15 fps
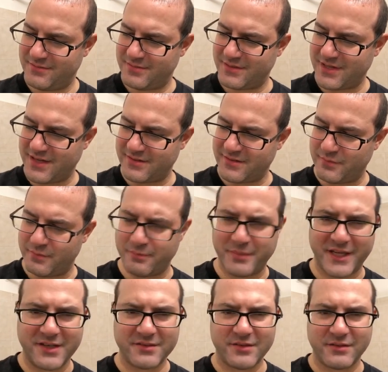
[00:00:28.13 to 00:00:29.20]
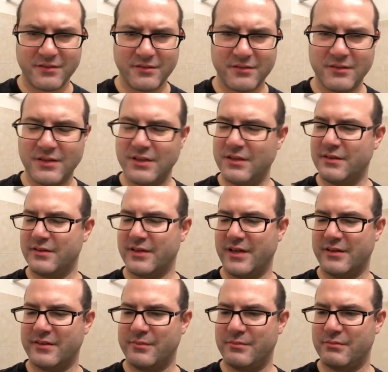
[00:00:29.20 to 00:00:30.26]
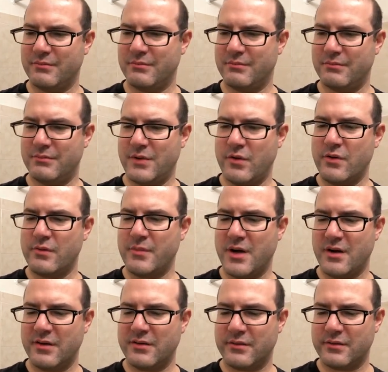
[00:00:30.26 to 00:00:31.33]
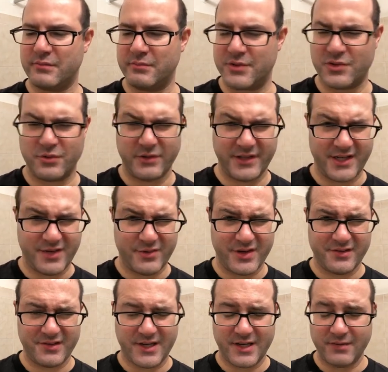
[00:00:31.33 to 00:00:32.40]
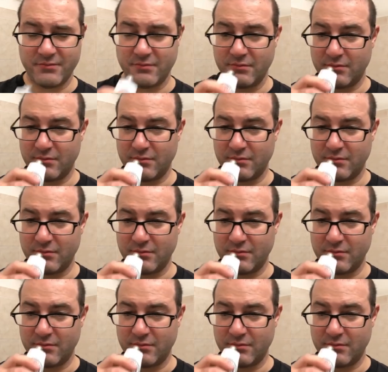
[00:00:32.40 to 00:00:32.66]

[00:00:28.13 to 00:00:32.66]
It's got some basil, it's got some oak moss, some chili, I wanna say.